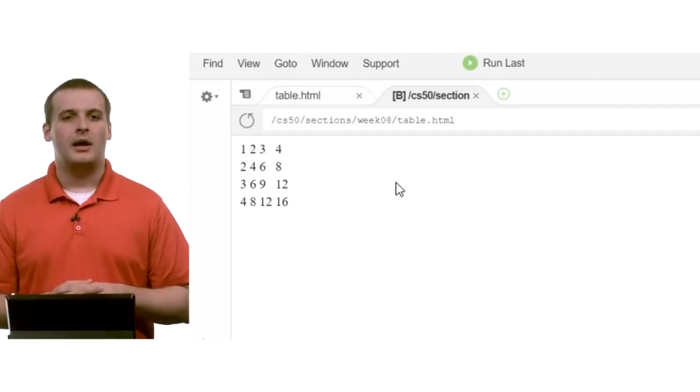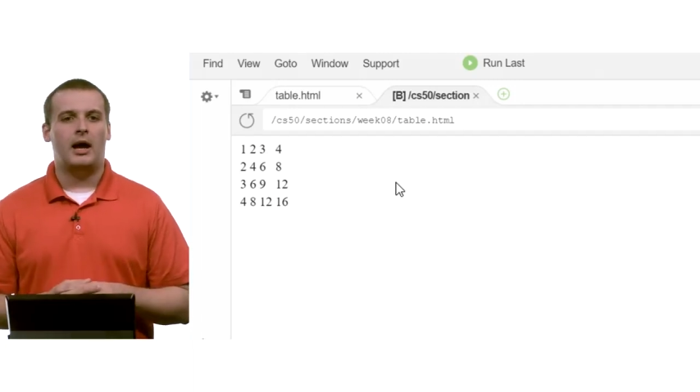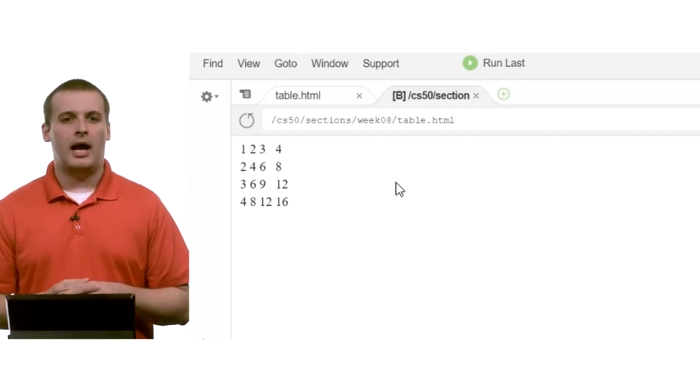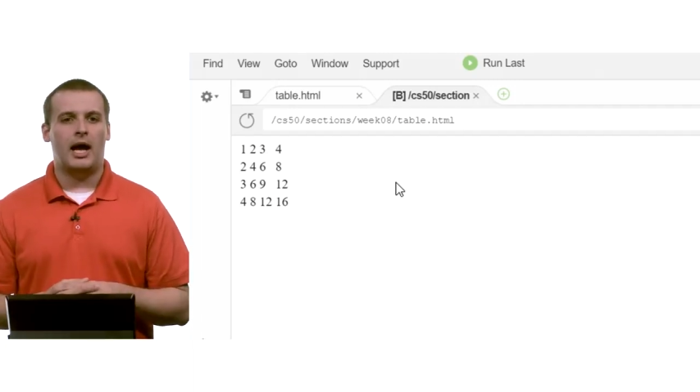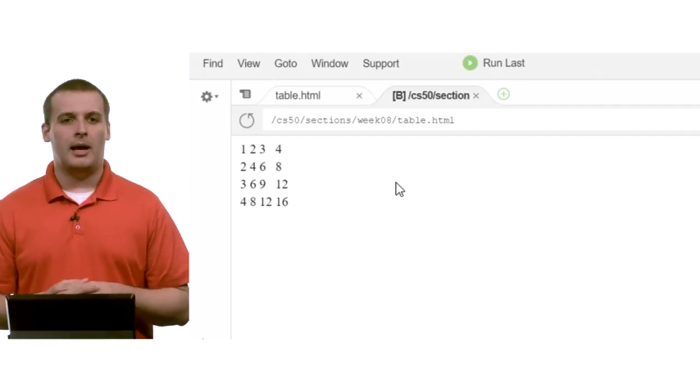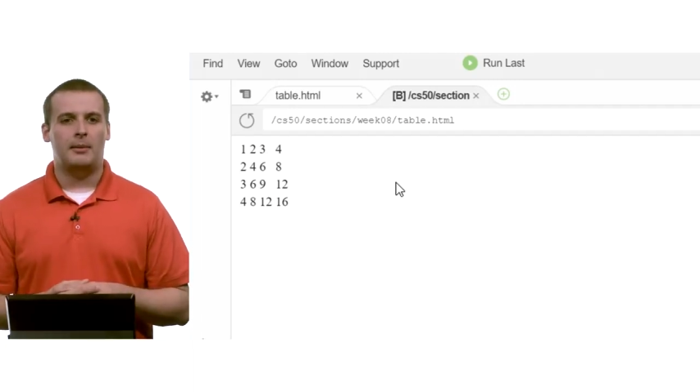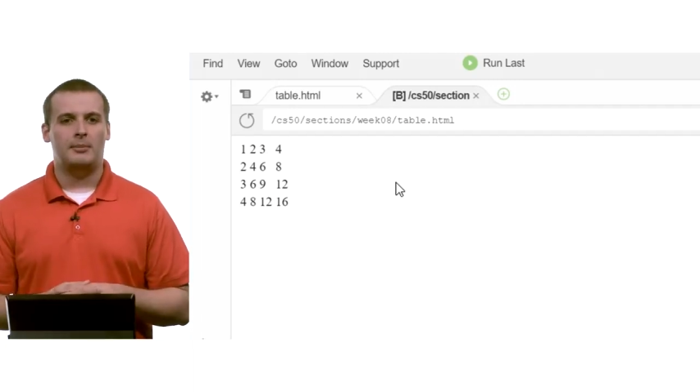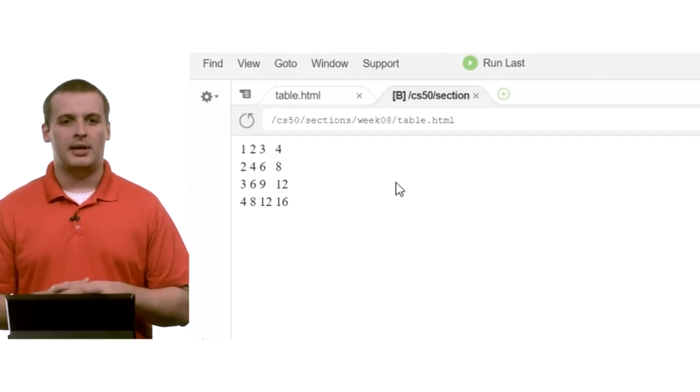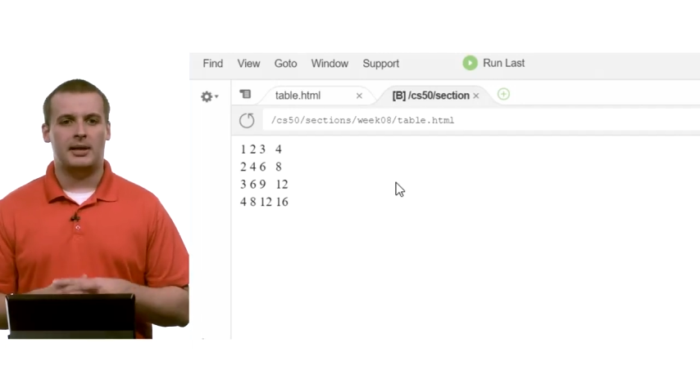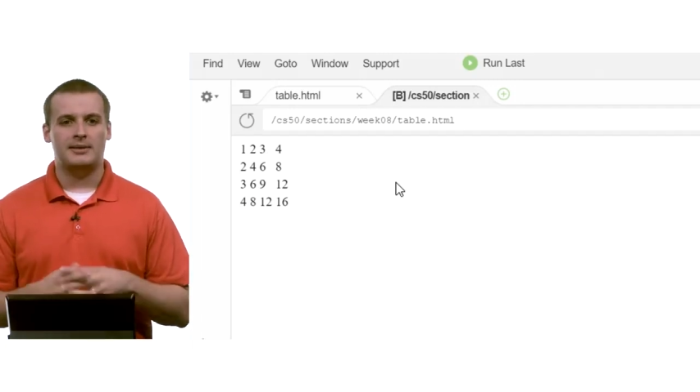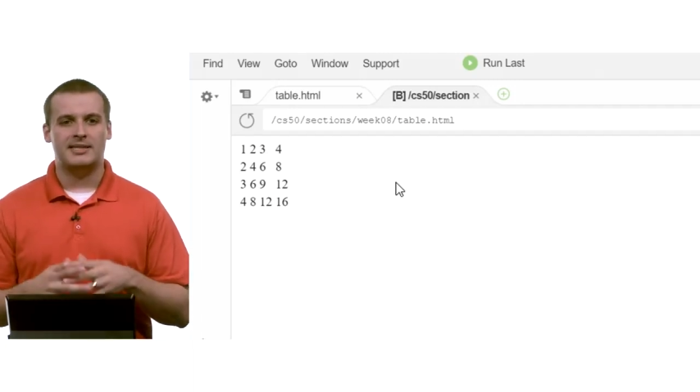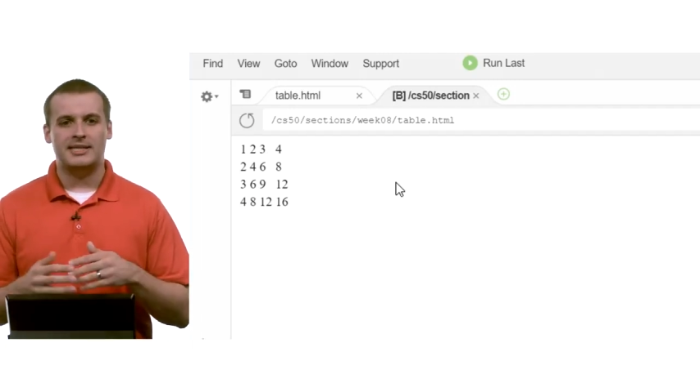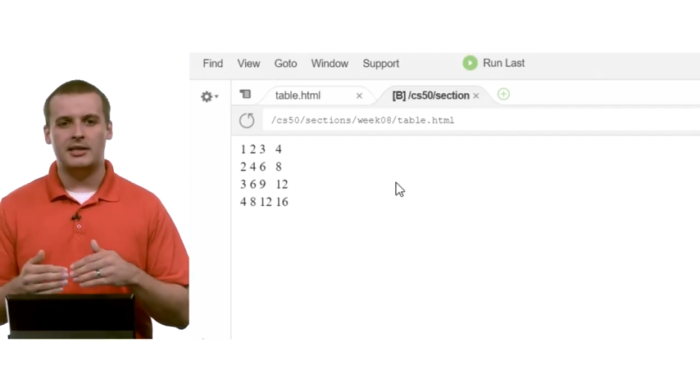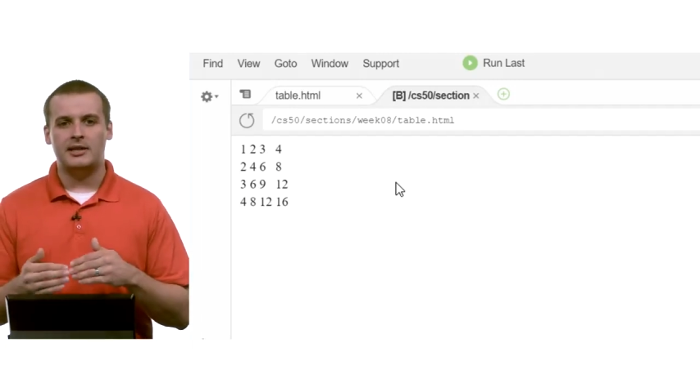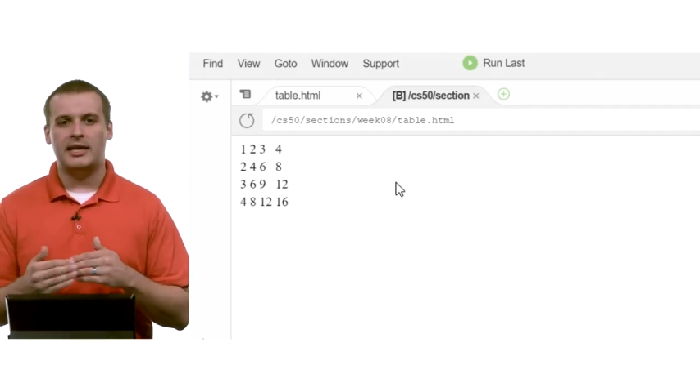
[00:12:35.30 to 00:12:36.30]
But
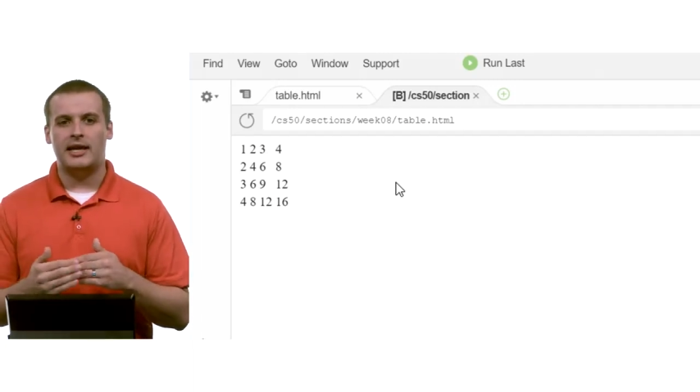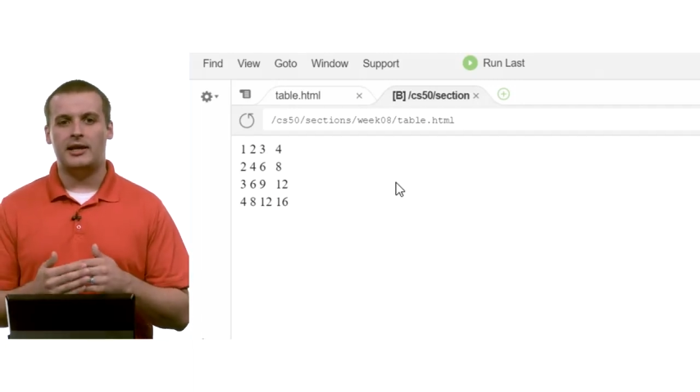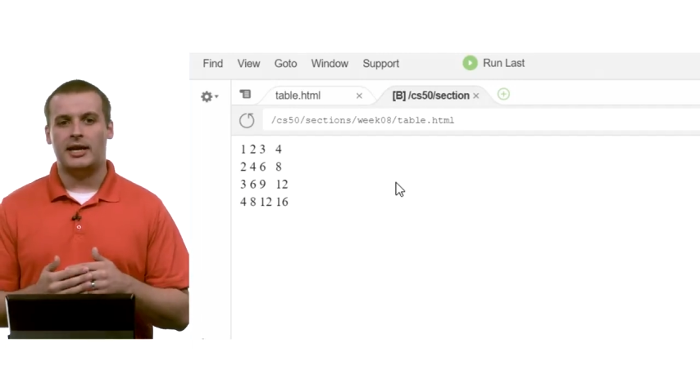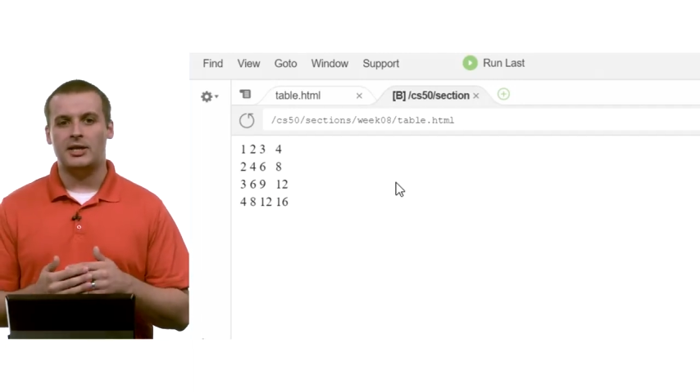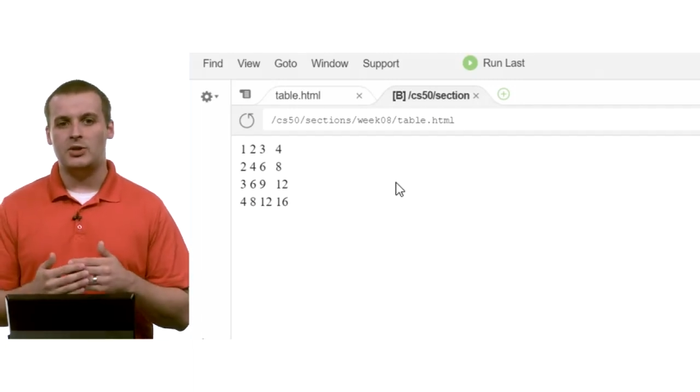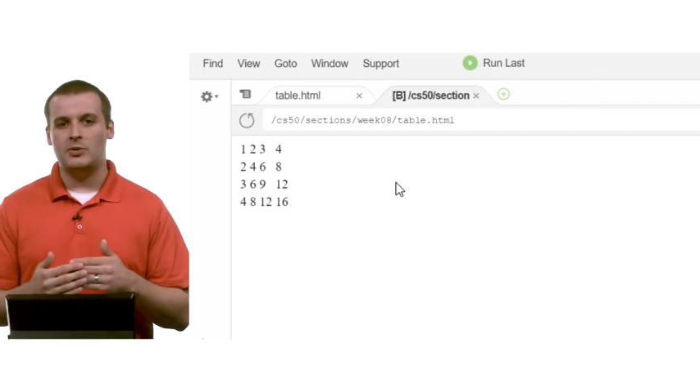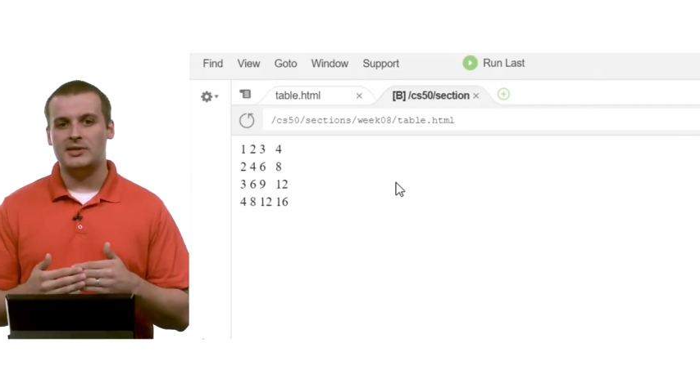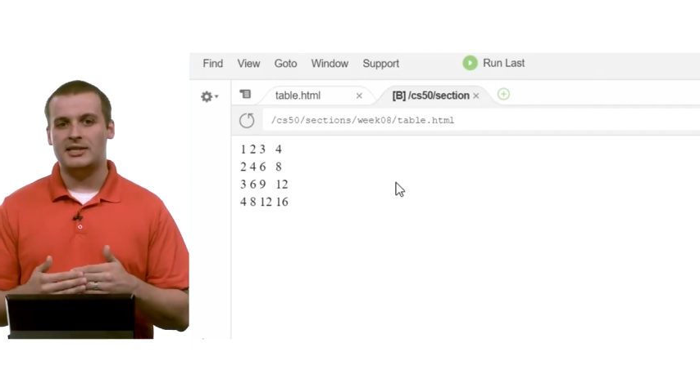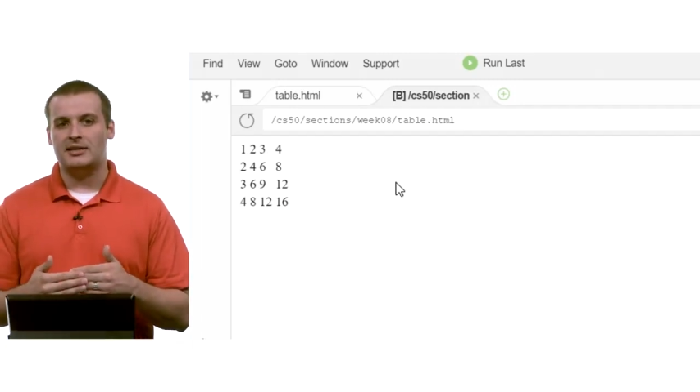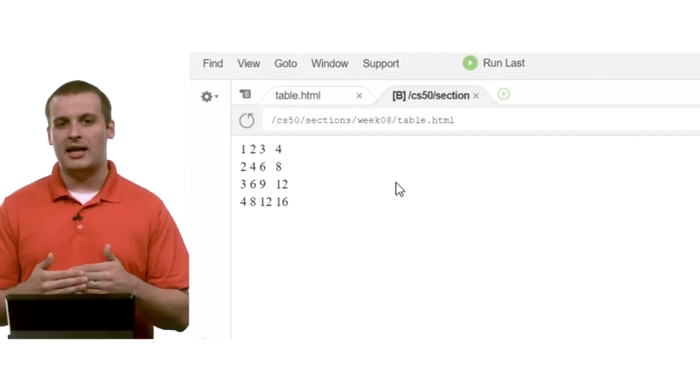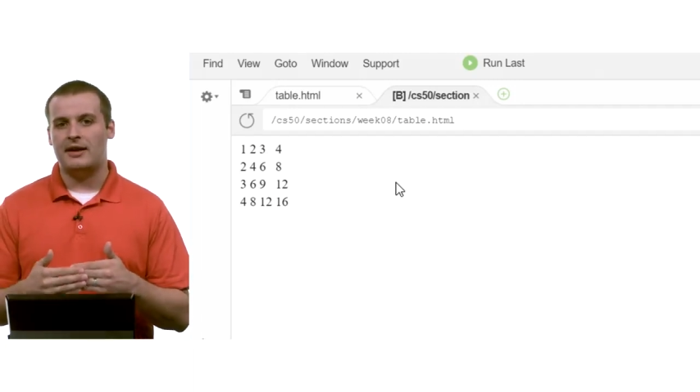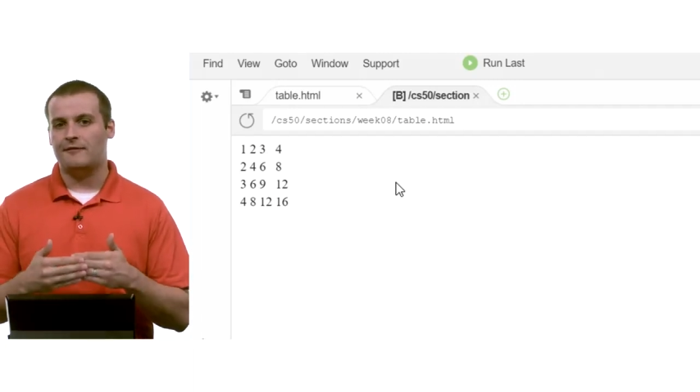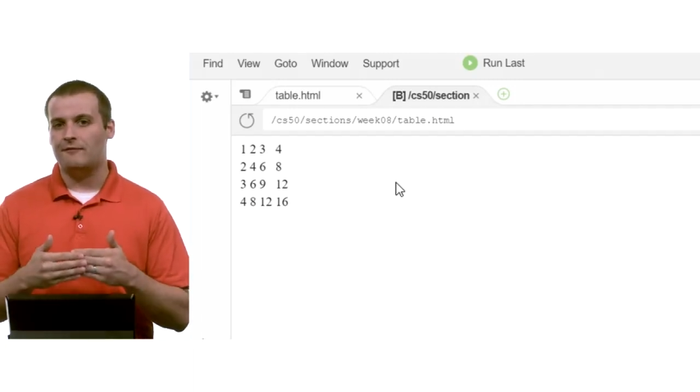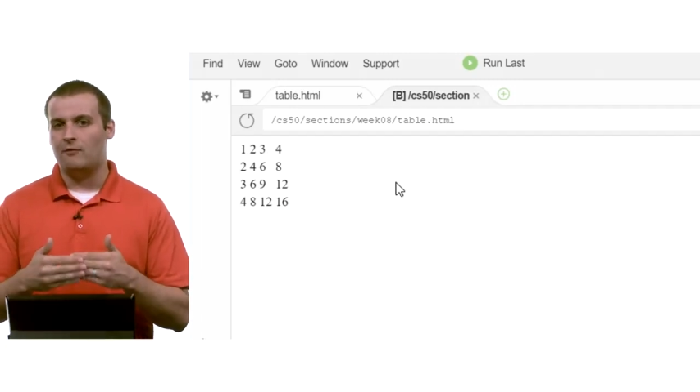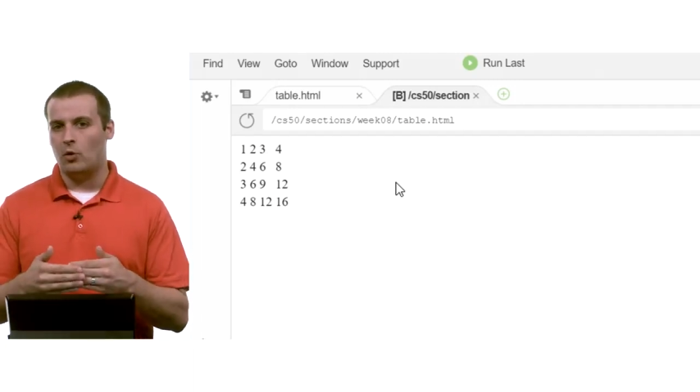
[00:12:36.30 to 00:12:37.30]
I do still
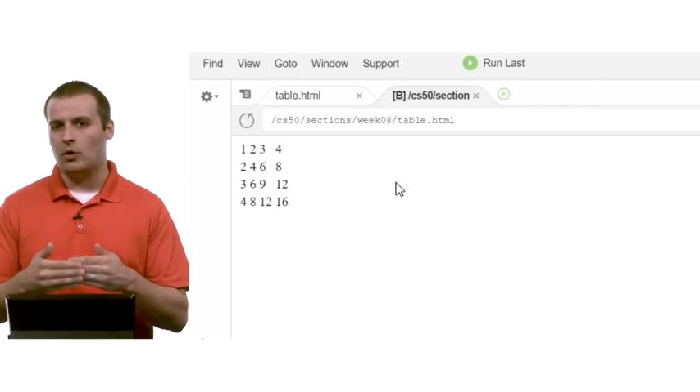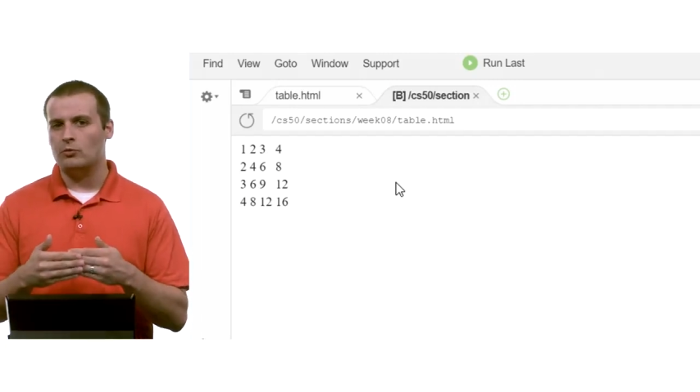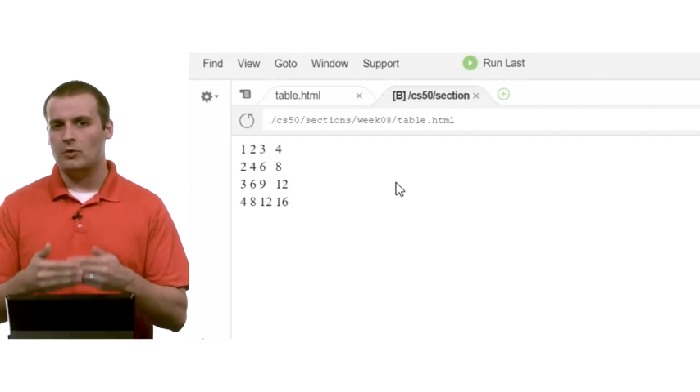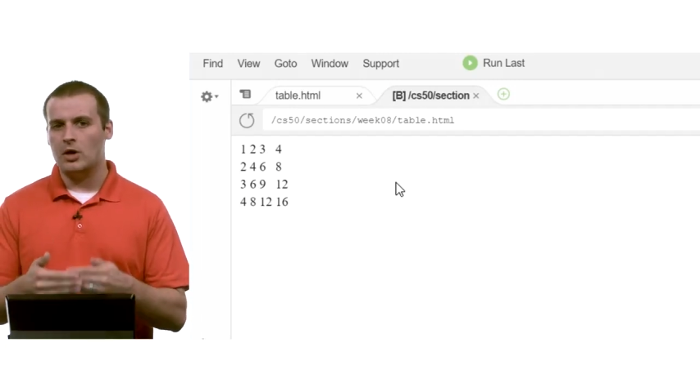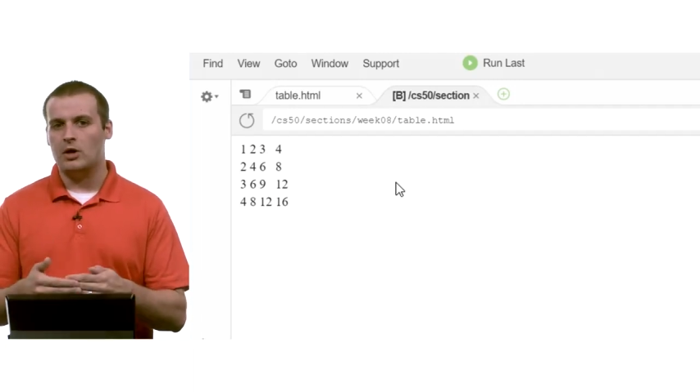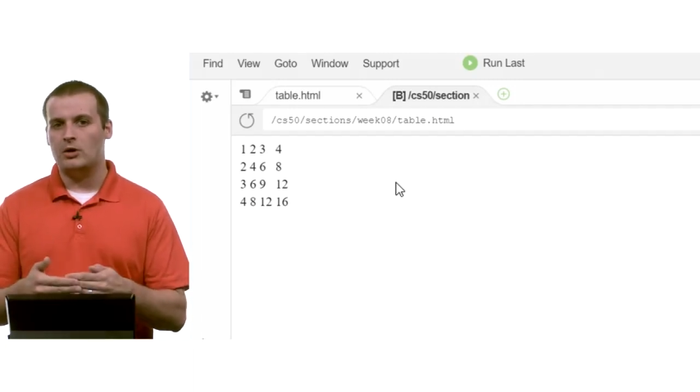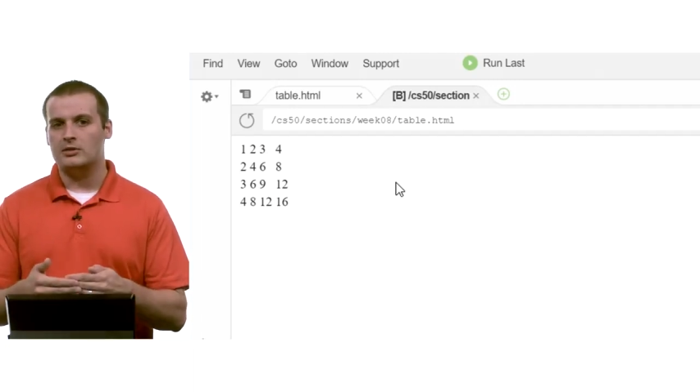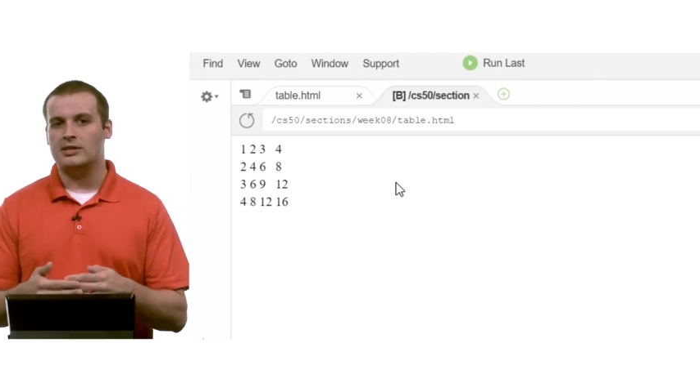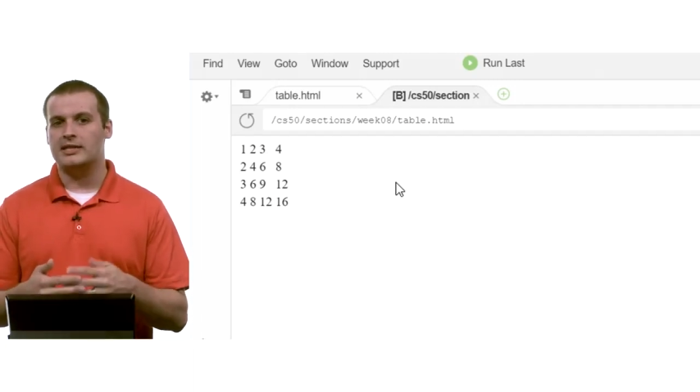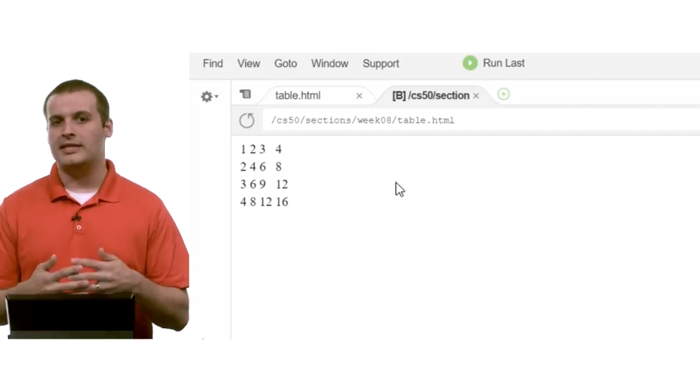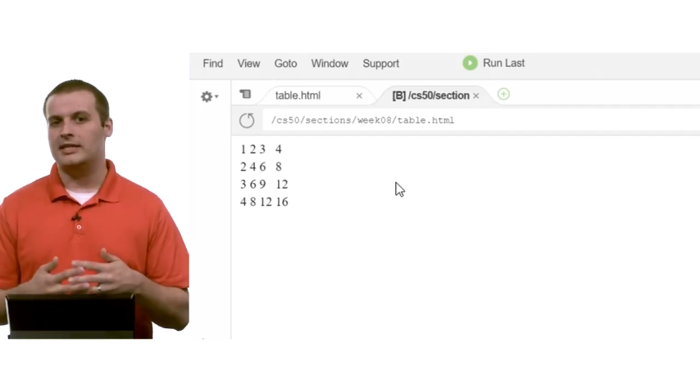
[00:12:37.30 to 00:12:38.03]
have 4 rows,